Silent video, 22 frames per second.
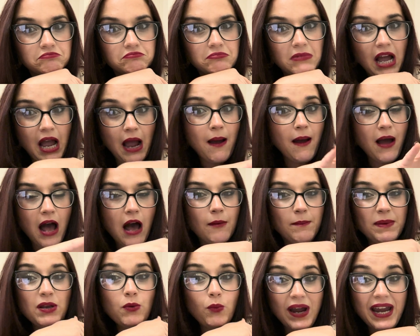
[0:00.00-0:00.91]
I'll
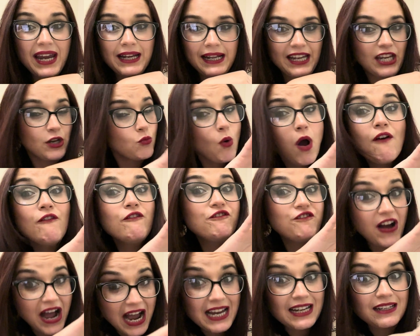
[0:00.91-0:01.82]
be waiting. You won't
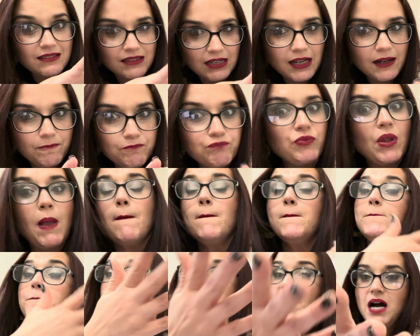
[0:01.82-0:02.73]
find it,
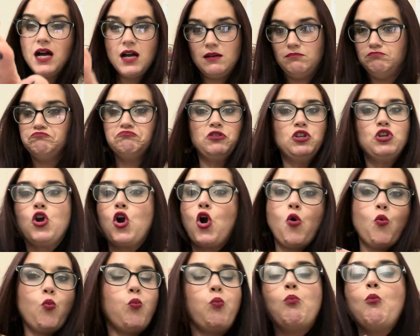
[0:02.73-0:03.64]
but you're
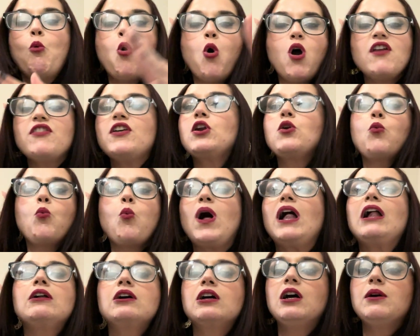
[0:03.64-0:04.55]
more than
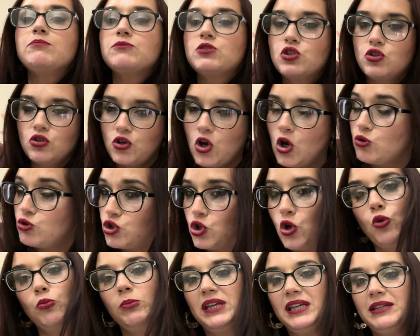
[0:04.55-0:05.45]
welcome to go
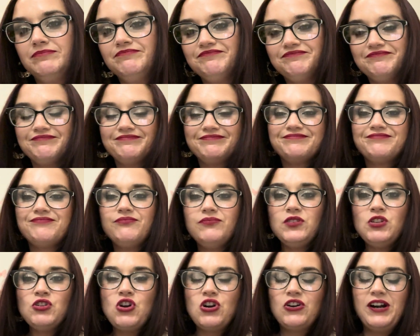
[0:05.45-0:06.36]
show me.
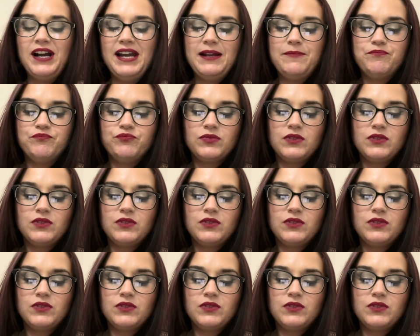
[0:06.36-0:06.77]
All right?